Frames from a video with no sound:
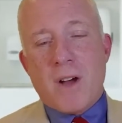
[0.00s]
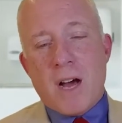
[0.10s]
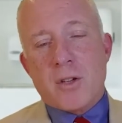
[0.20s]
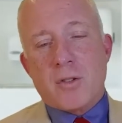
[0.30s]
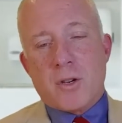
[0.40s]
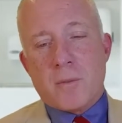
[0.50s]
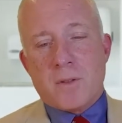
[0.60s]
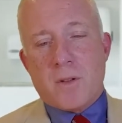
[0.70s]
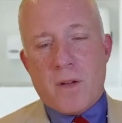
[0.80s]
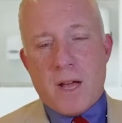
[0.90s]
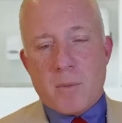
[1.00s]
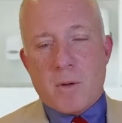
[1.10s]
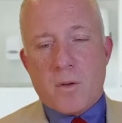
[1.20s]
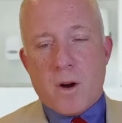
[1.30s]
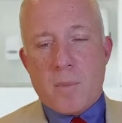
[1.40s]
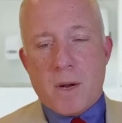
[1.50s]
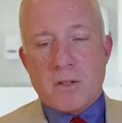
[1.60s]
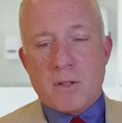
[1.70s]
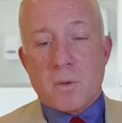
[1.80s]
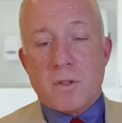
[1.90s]
other treatments available for our
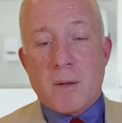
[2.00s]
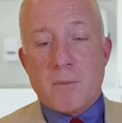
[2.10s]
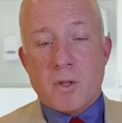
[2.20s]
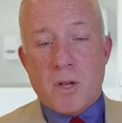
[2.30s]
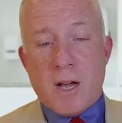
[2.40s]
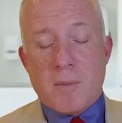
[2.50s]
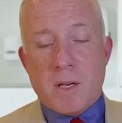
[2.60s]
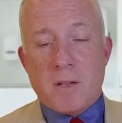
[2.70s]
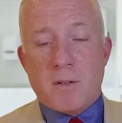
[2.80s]
patients with type two diabetes.